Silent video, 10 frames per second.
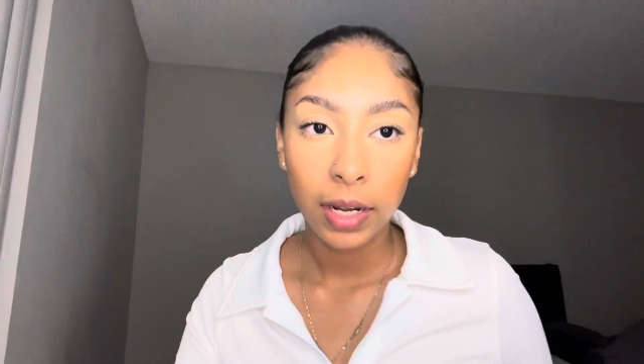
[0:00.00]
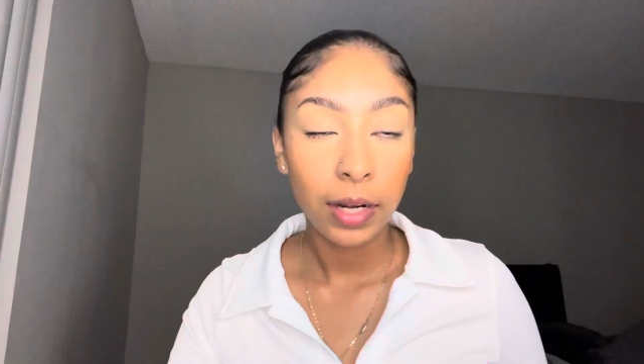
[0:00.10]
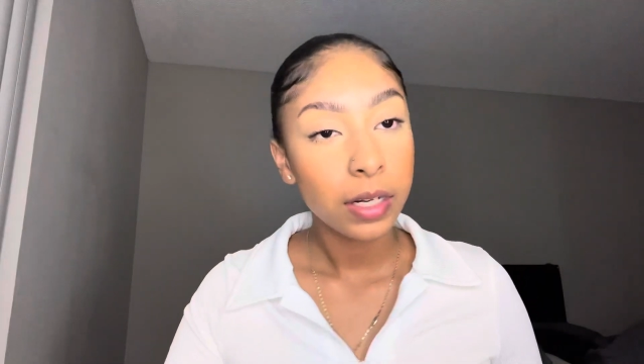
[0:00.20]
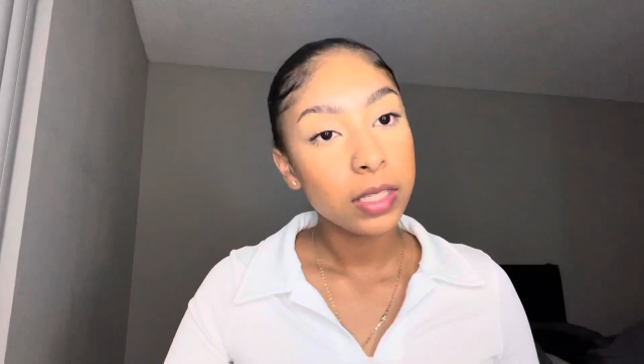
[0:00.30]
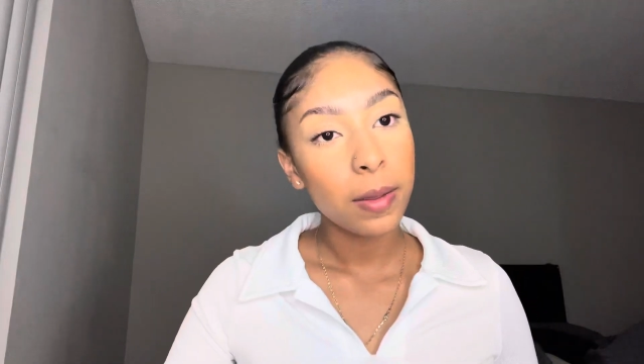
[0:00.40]

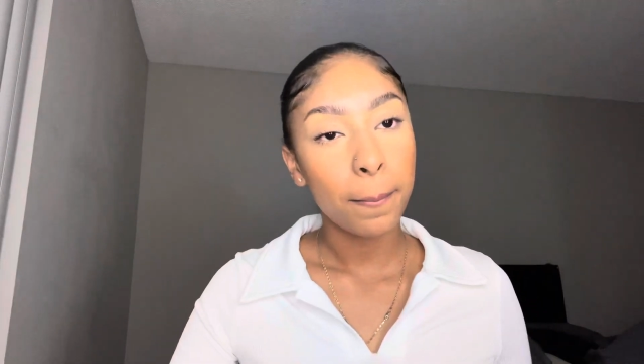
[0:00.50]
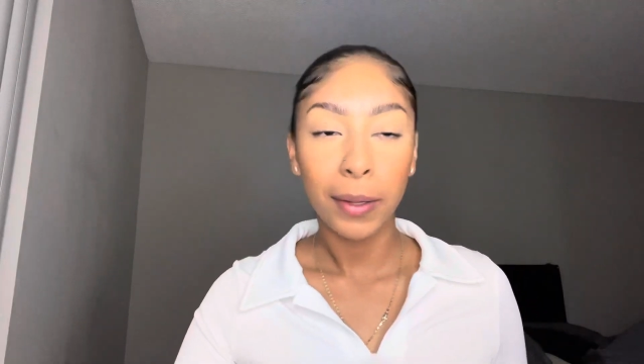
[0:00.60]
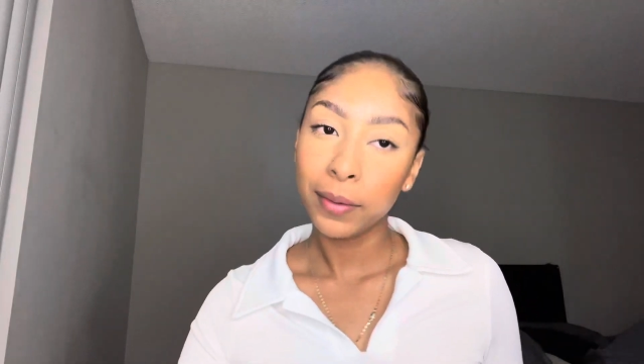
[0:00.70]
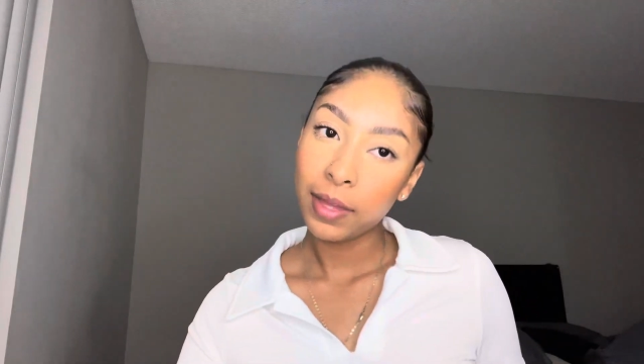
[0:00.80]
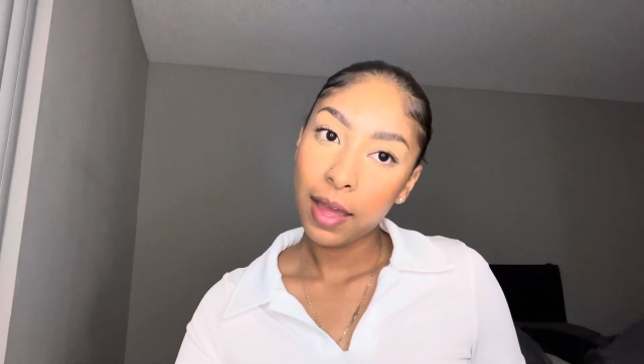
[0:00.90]
there's
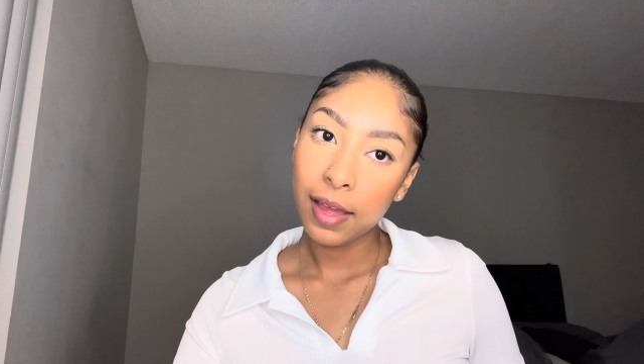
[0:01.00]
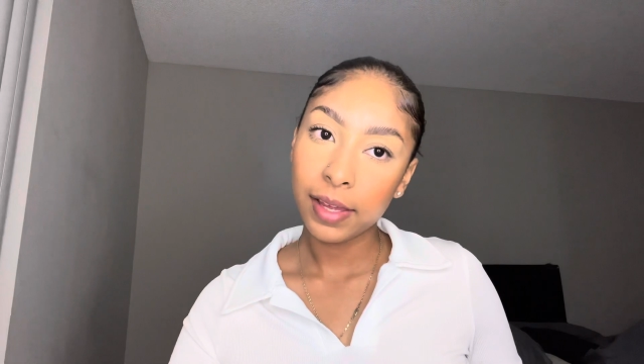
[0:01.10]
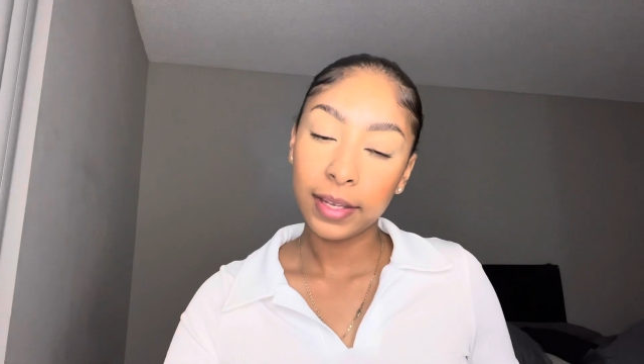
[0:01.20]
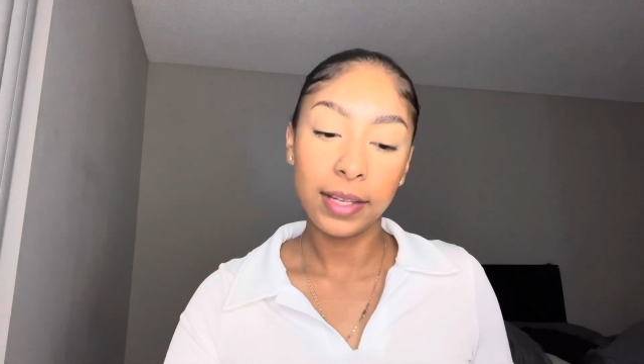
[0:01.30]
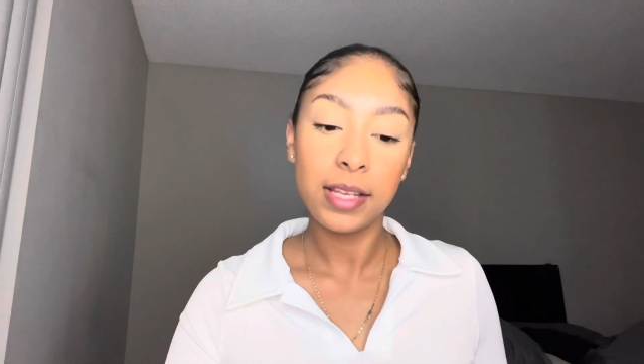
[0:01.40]
both
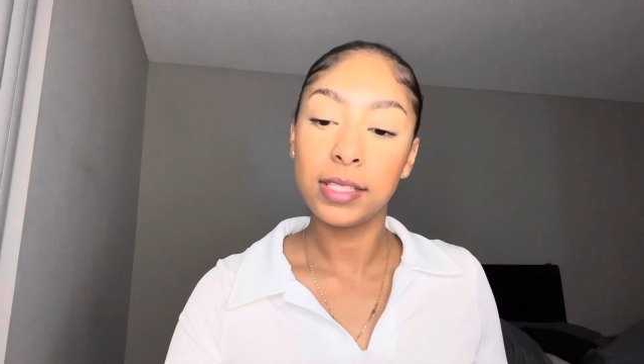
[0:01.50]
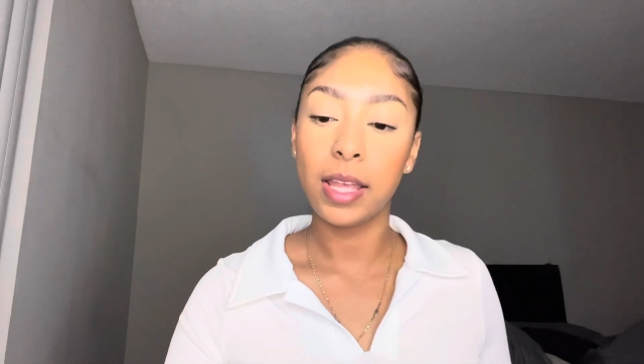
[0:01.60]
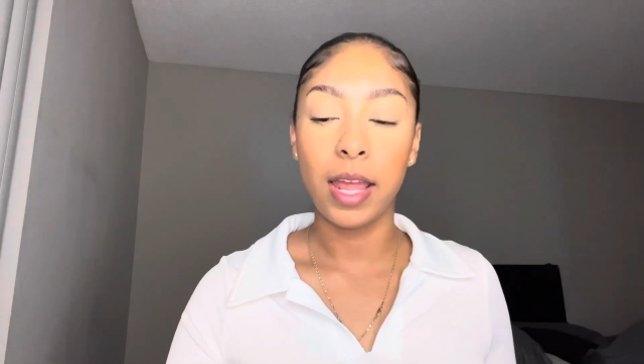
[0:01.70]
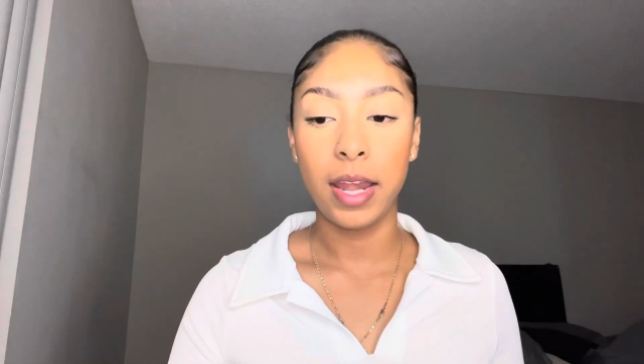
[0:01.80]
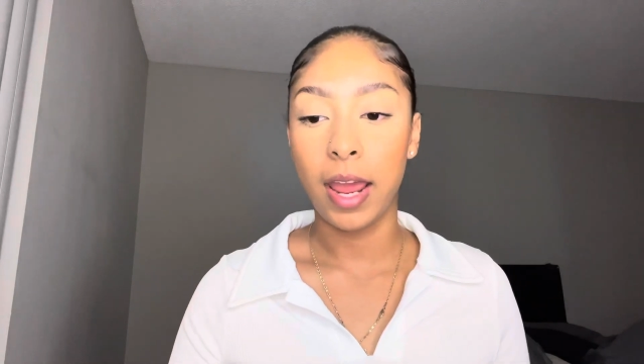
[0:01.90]
eyes.
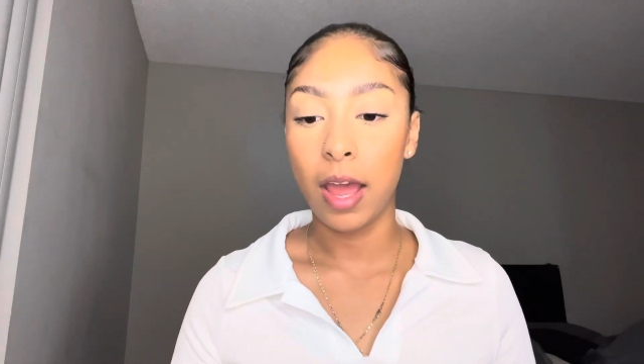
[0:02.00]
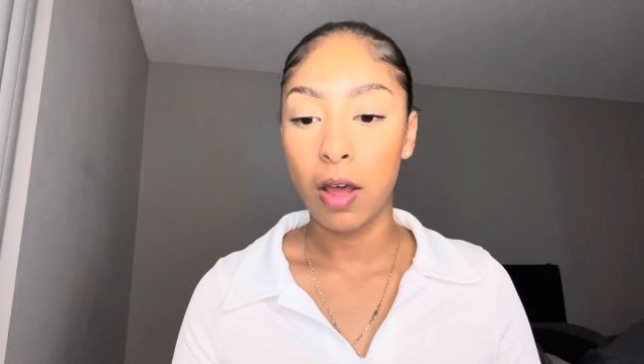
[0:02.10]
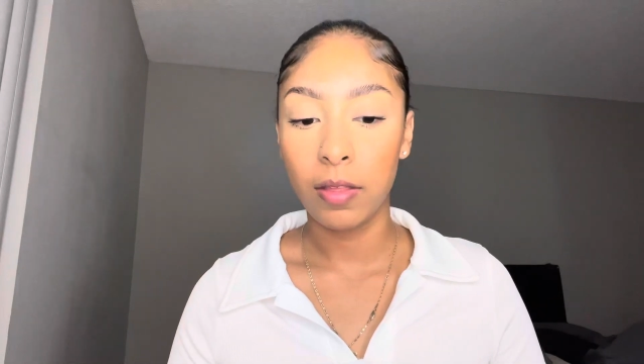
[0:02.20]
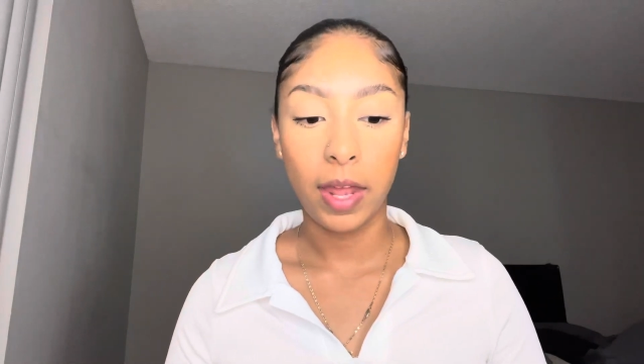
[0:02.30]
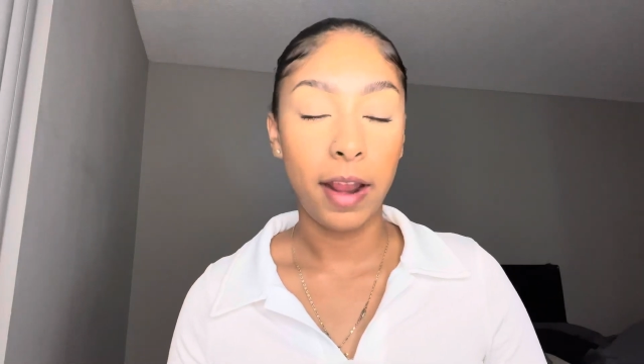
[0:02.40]
And
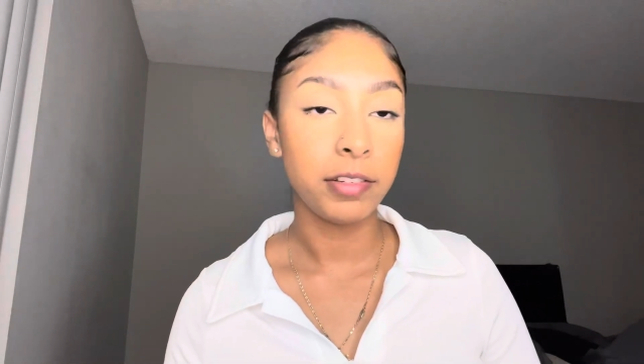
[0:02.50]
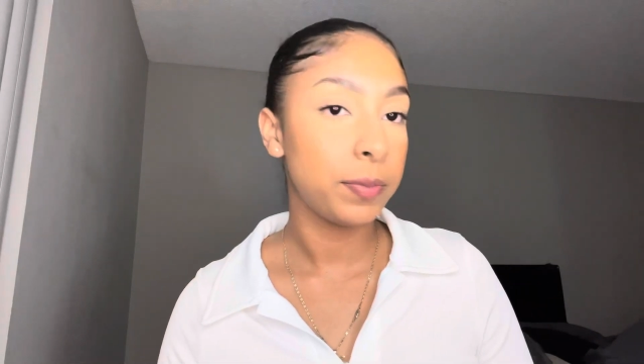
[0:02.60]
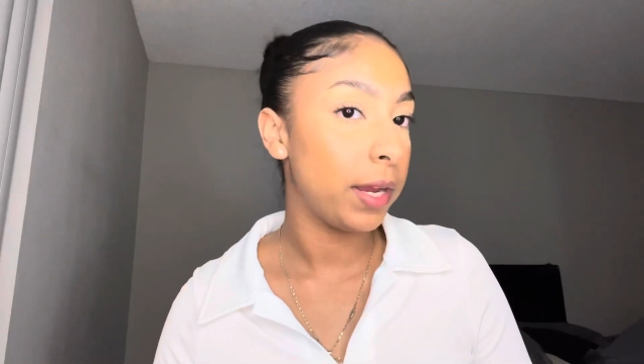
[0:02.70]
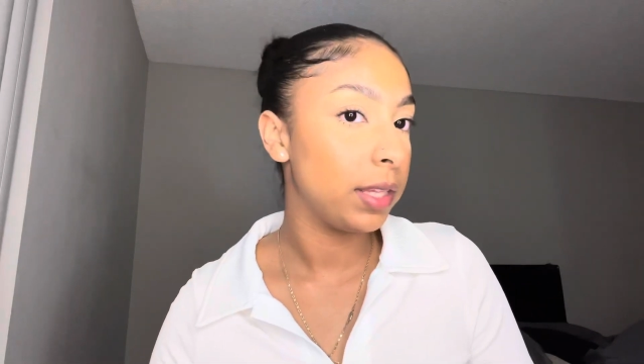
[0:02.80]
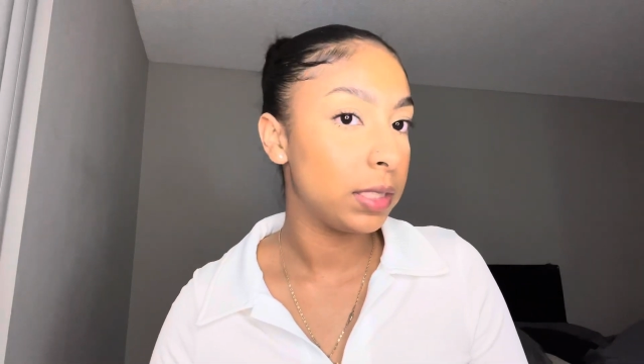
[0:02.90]
now that I've
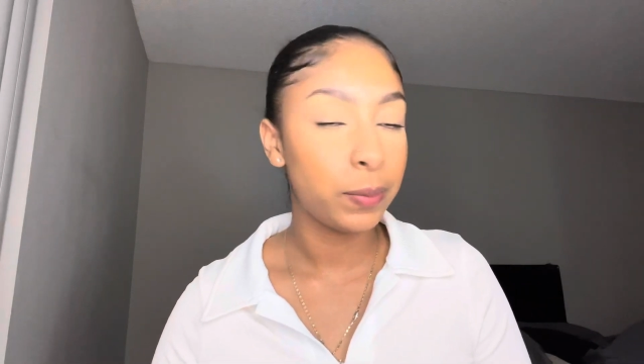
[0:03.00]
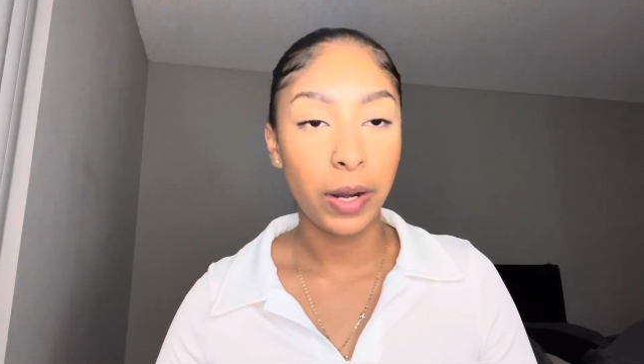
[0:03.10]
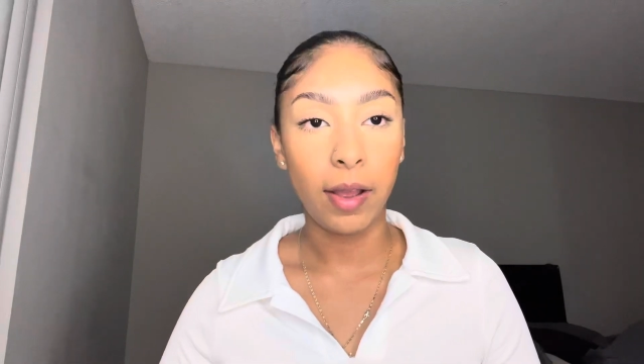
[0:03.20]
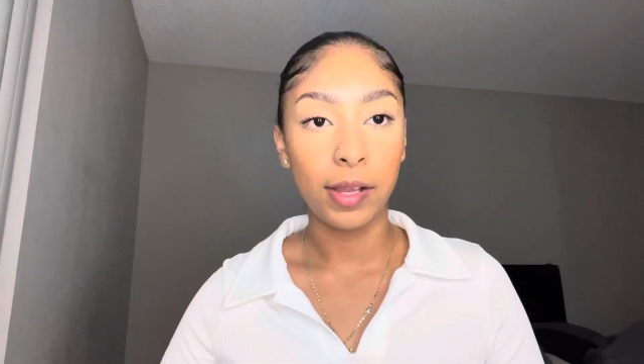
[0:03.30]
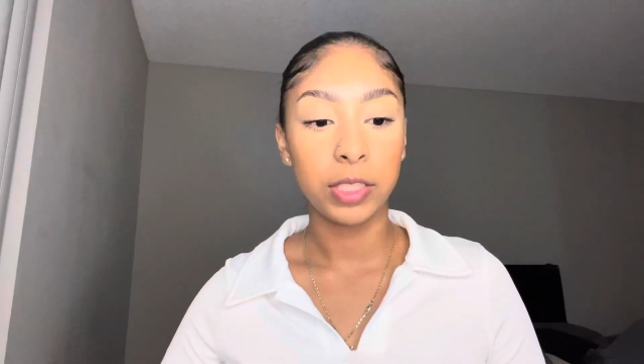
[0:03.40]
sprayed the spray
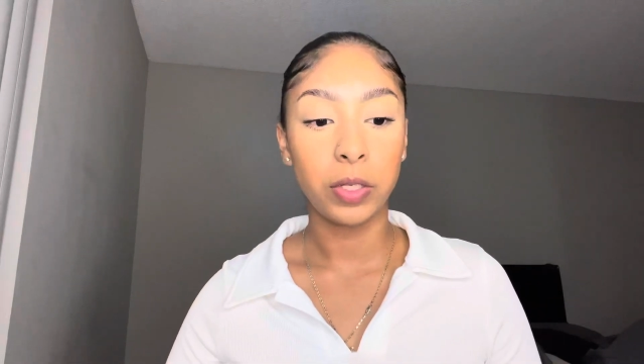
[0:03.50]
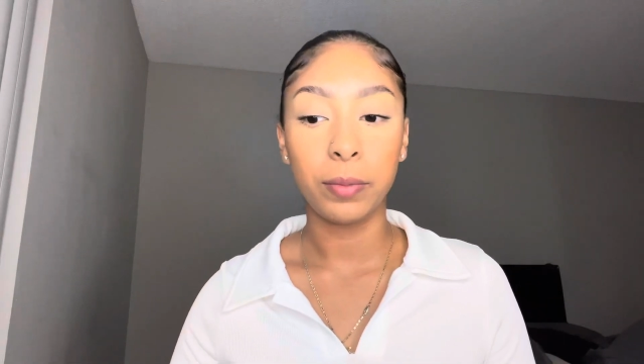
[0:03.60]
also,